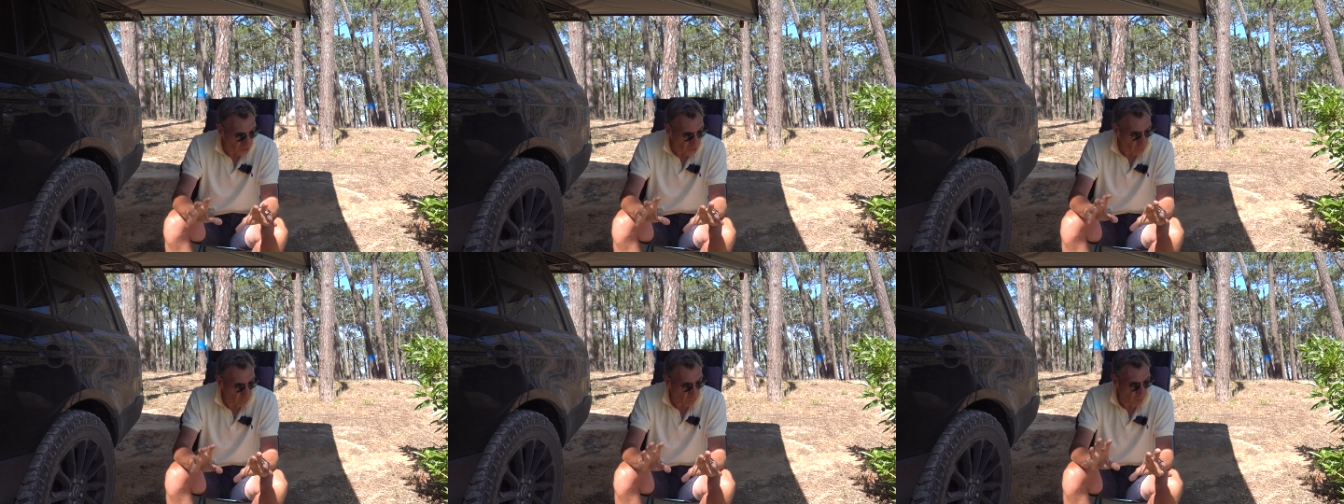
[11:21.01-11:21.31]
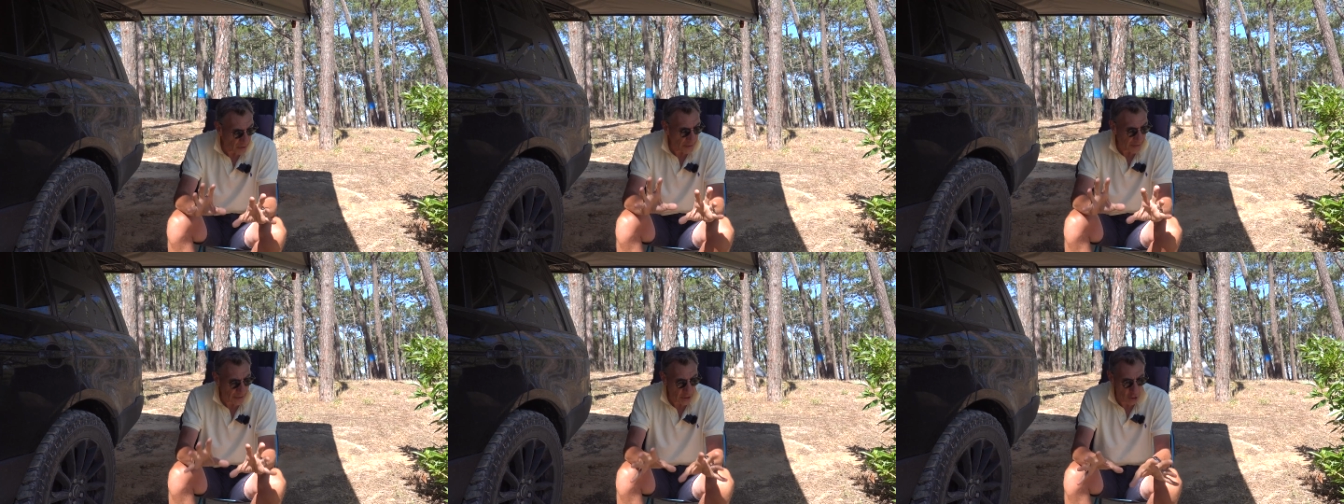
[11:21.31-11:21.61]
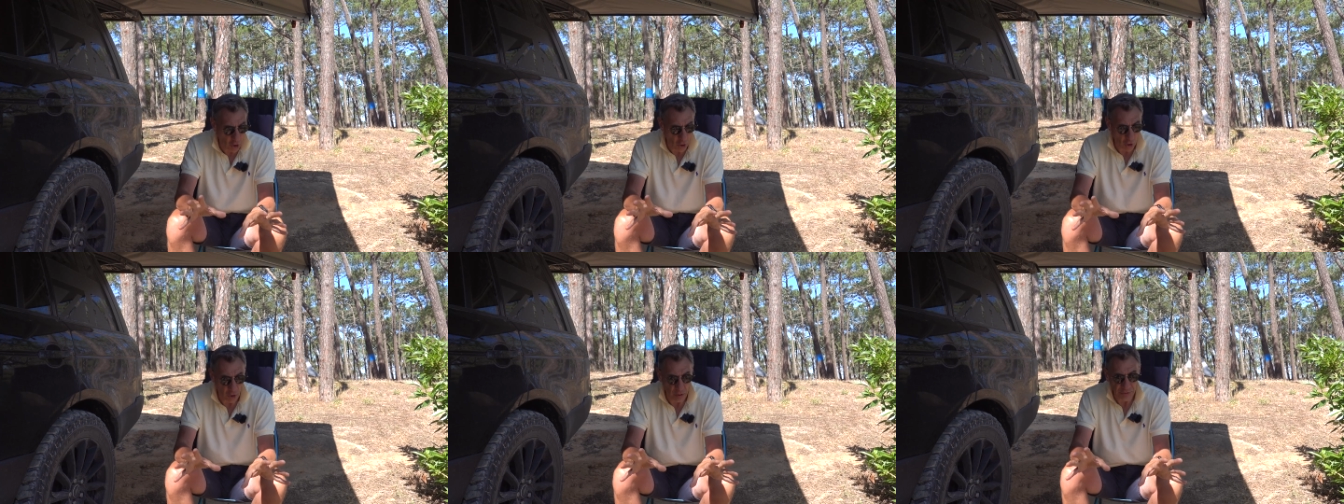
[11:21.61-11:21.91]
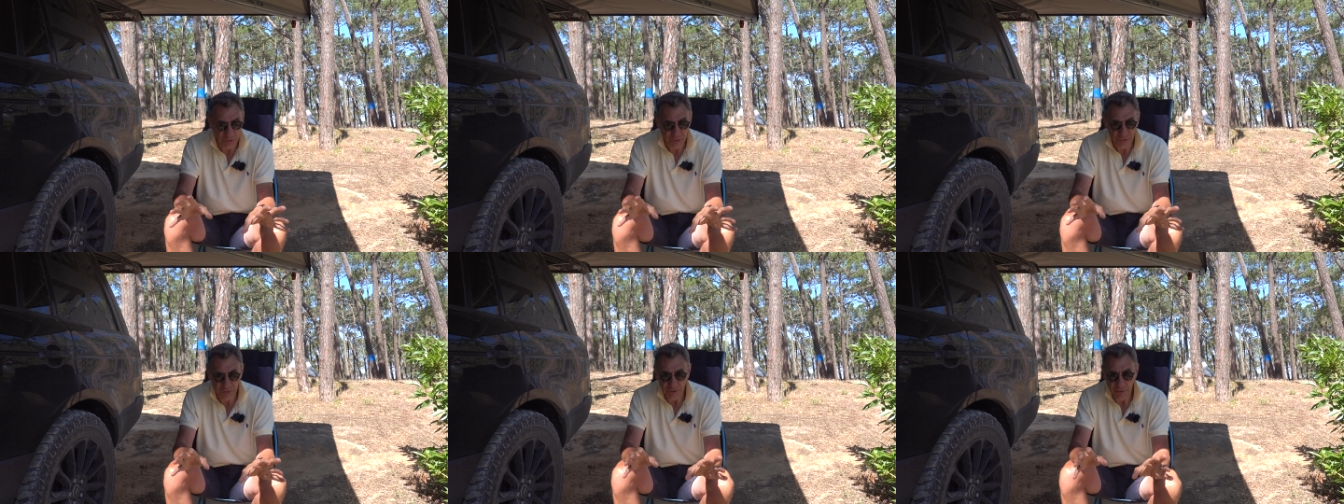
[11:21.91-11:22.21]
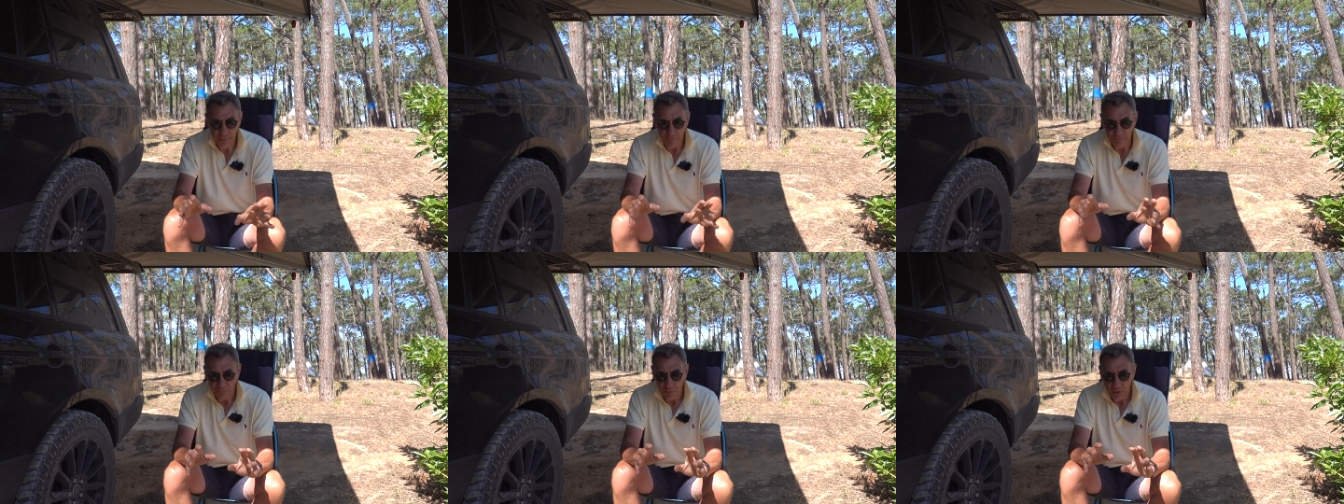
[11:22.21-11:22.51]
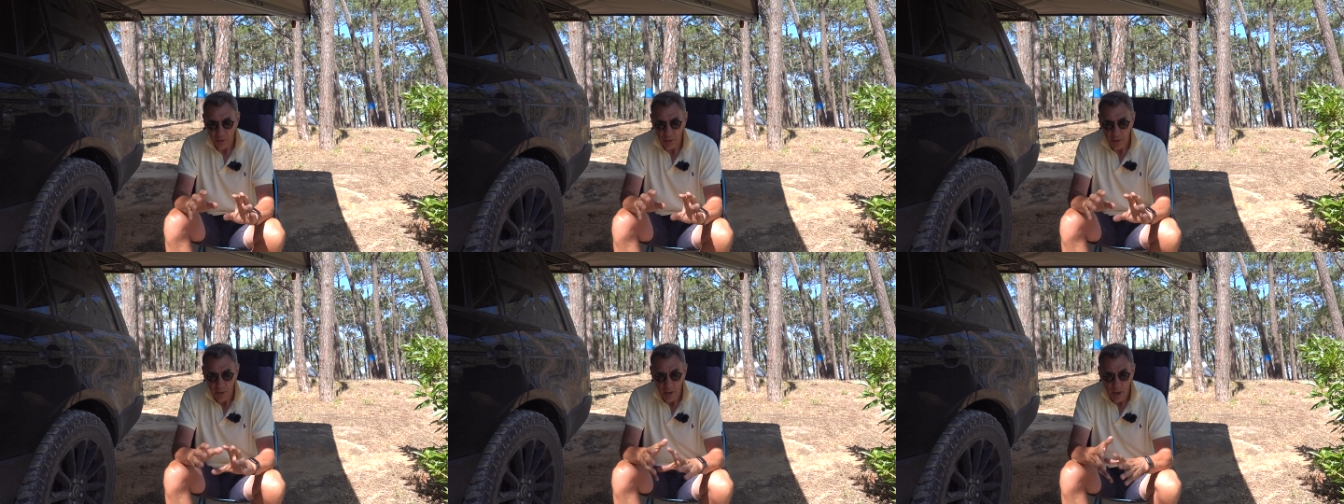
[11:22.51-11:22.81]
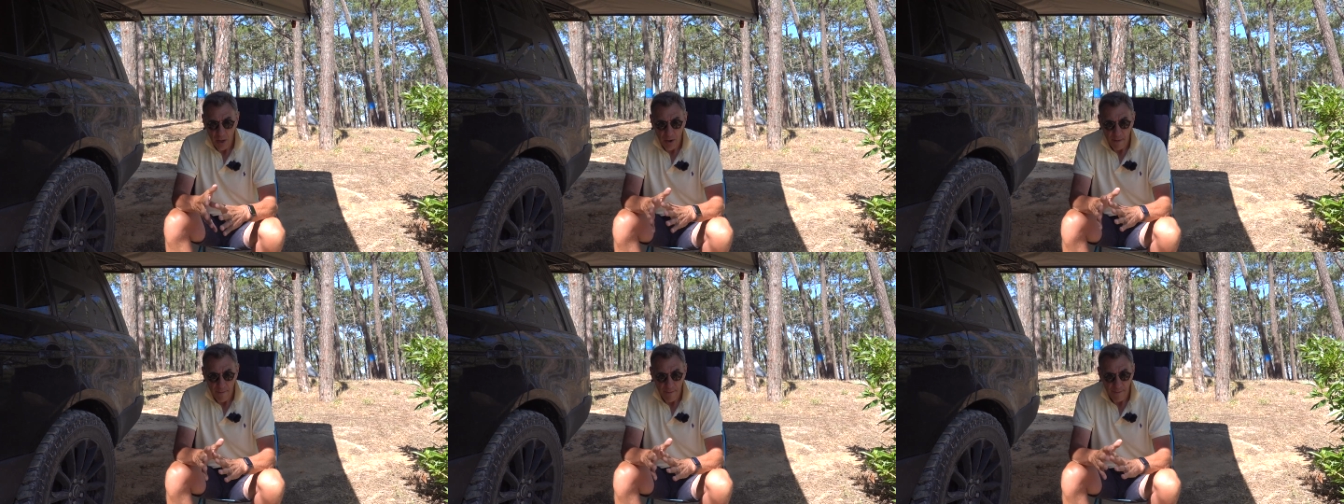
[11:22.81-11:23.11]
is really cots.
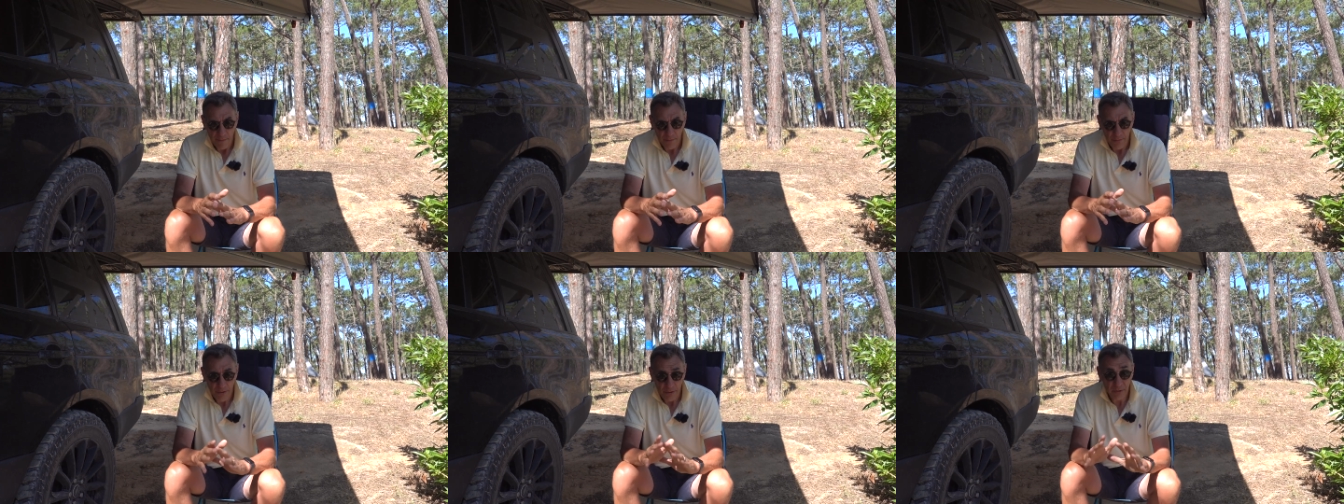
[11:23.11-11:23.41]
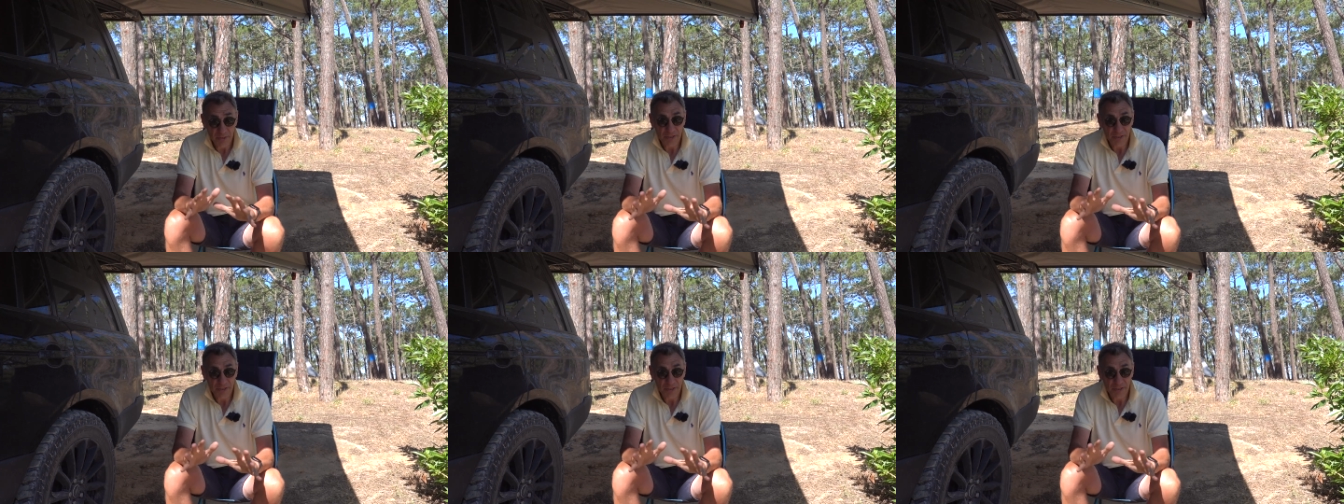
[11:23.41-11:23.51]
There